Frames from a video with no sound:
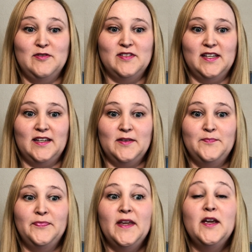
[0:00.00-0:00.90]
music.
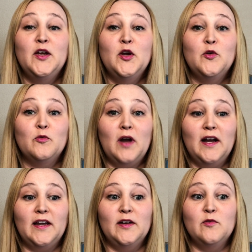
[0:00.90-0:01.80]

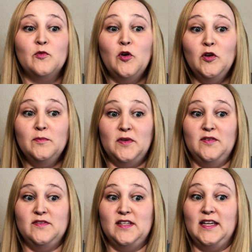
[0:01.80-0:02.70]
Rock and roll
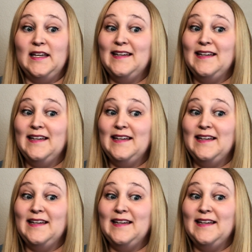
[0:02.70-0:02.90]
music